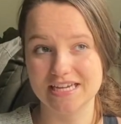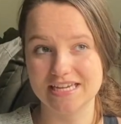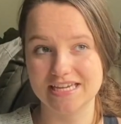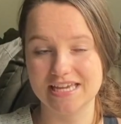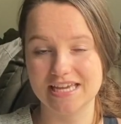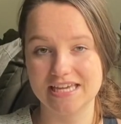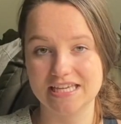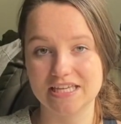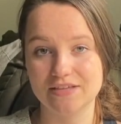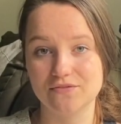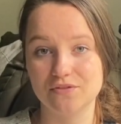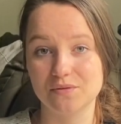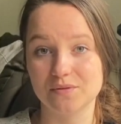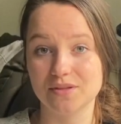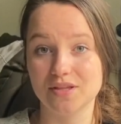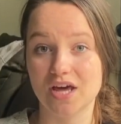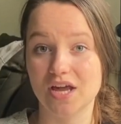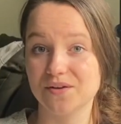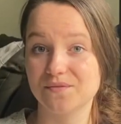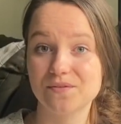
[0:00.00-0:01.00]
I can't give you a
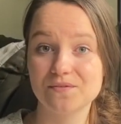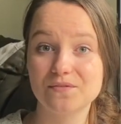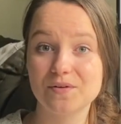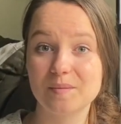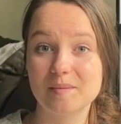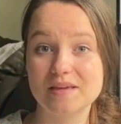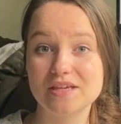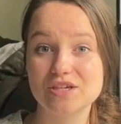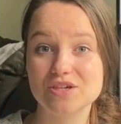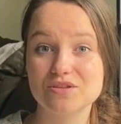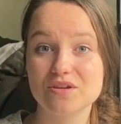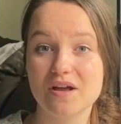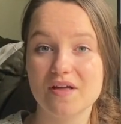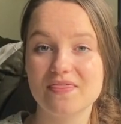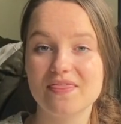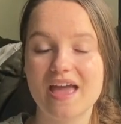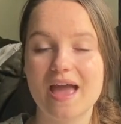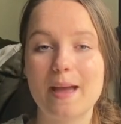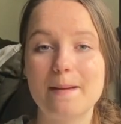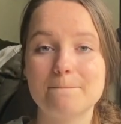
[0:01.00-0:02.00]
lot of information
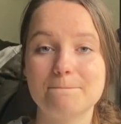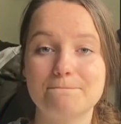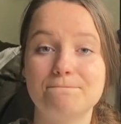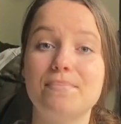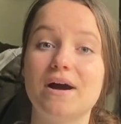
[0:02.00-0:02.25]
on that,